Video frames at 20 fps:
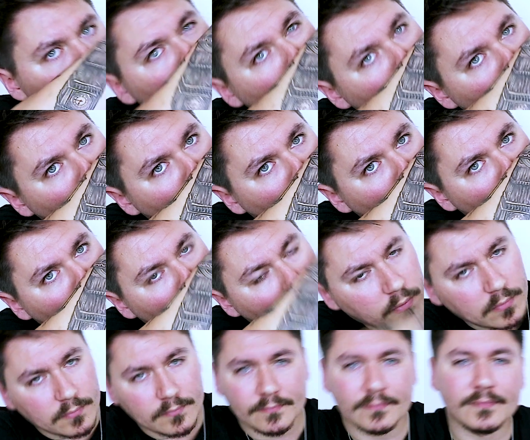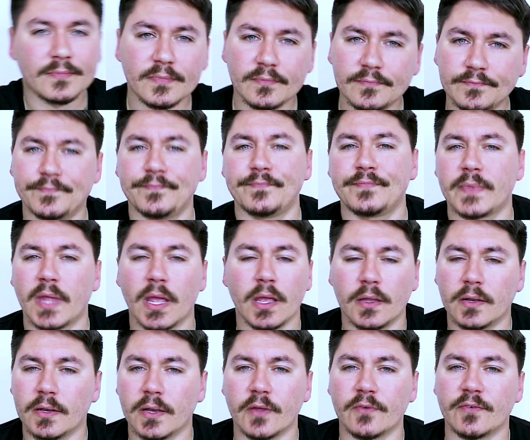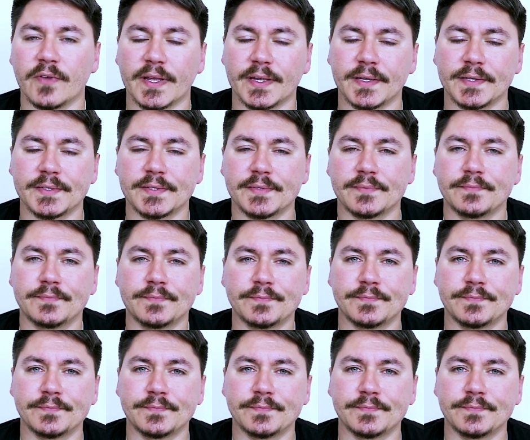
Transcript: no thanks.